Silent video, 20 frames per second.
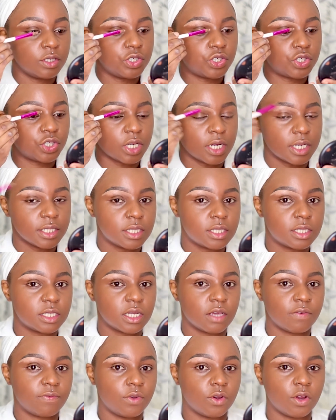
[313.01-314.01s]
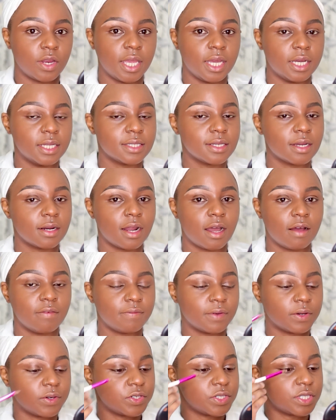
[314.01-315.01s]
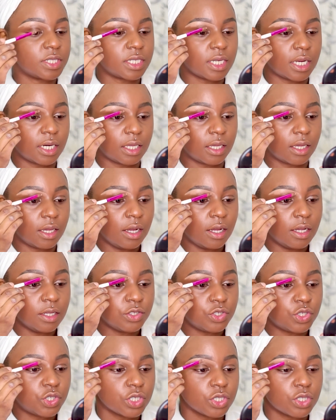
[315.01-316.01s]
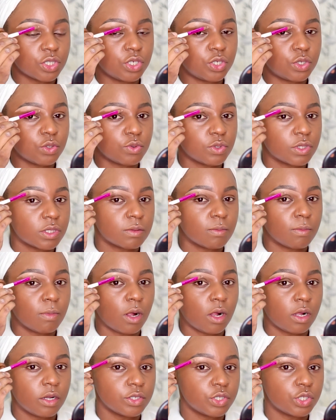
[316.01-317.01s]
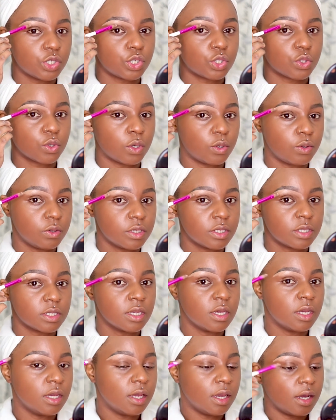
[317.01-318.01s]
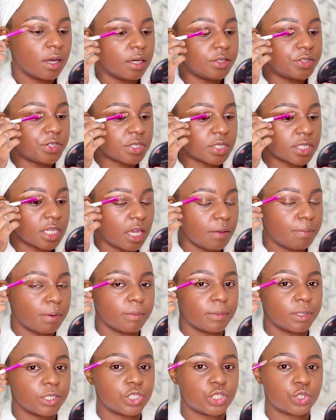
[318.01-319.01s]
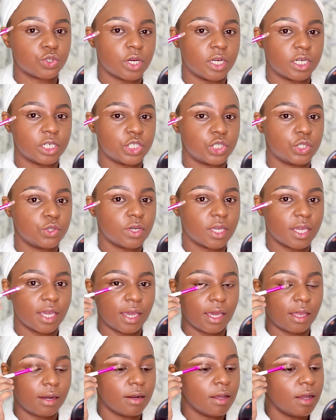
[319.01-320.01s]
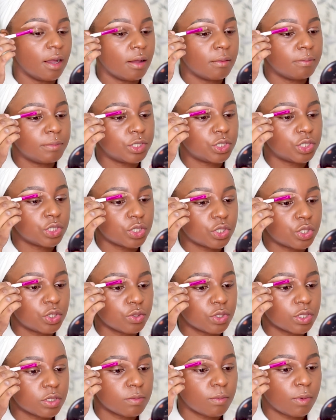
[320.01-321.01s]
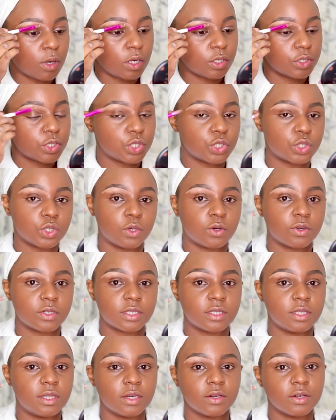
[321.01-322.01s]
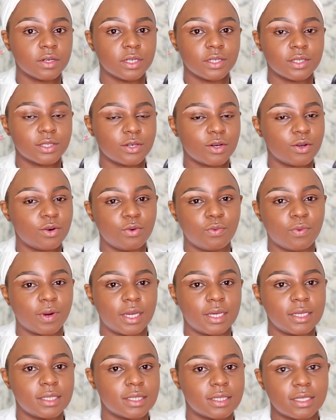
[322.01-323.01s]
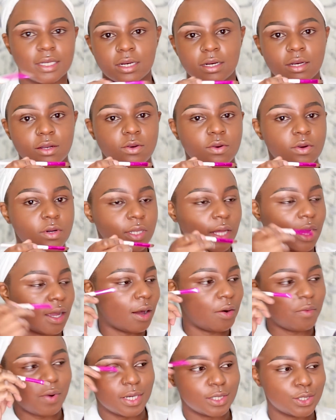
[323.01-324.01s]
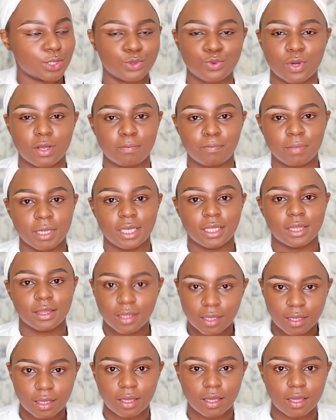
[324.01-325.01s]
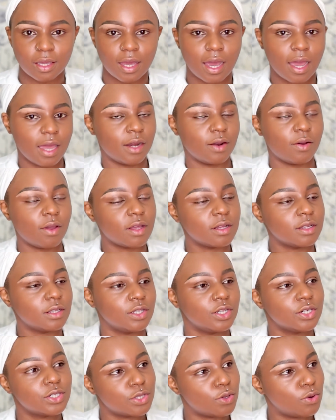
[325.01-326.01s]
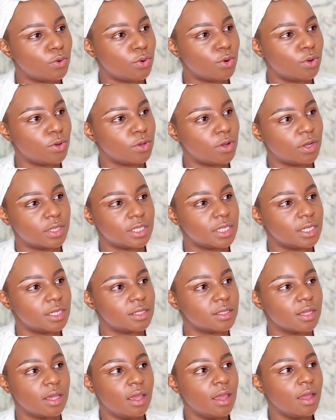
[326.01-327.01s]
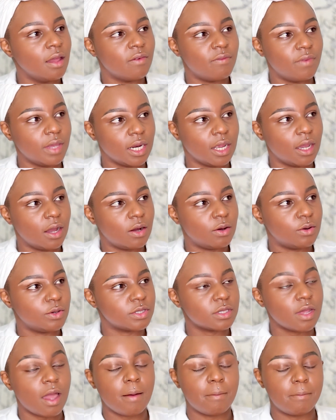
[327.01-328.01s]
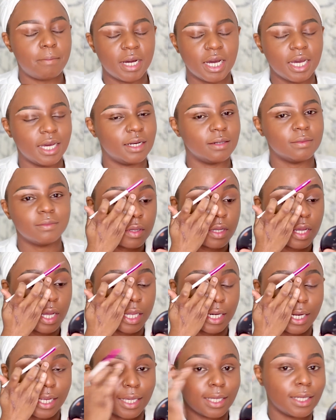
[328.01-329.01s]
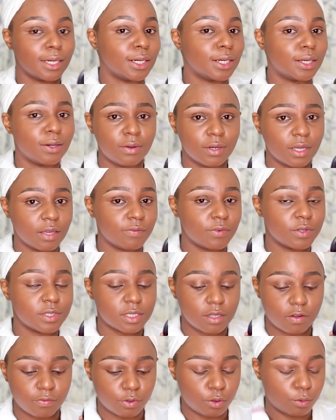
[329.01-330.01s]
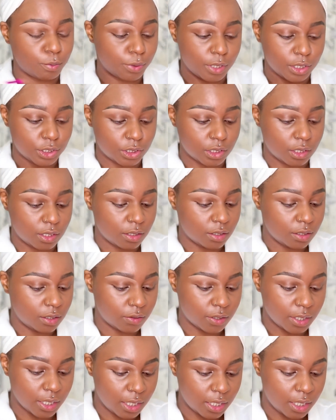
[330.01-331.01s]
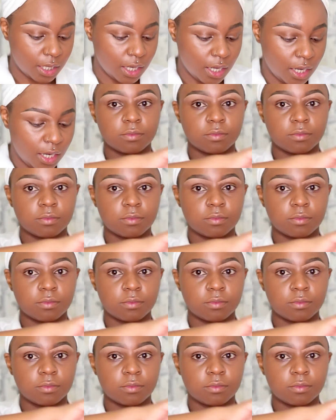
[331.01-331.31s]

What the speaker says: Just if your hands are not very steady, just do small strokes. Just keep them as straight as you can. but just do small strokes. There is no race to do like a one swipey thingy. I know it looks cool on these videos, but honey, don't give yourself no pressure, okay?